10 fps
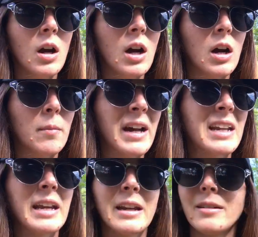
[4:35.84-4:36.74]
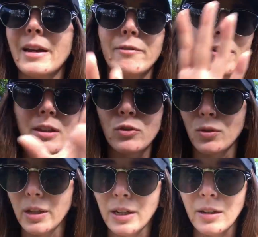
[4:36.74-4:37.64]
I didn't get into everything's
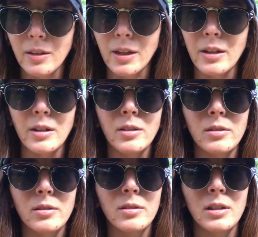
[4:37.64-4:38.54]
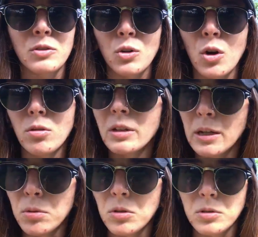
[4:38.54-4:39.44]
related, that these are all
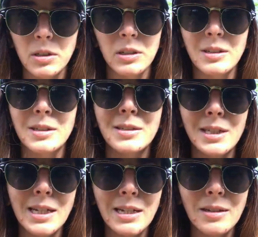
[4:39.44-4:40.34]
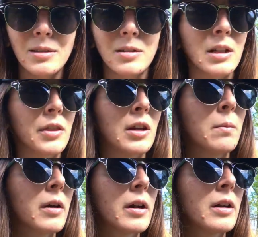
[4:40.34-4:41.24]
labels, and a dis-ease is nothing
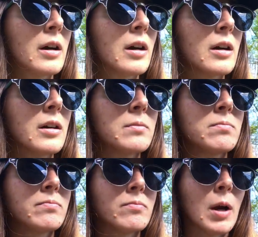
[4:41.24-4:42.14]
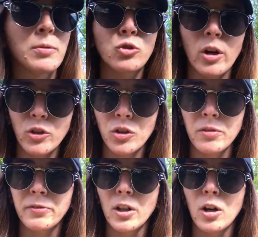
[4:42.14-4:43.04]
but obstruction
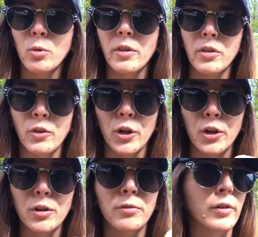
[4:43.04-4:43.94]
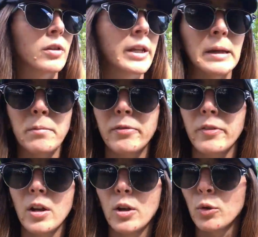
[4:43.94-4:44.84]
of flow with nerve or
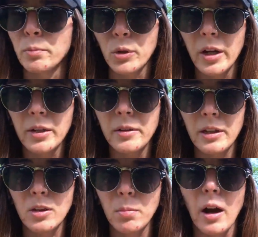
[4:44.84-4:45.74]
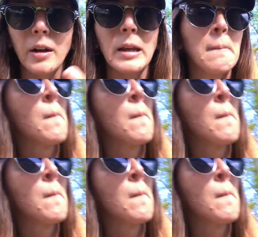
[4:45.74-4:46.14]
lymph or blood in the body,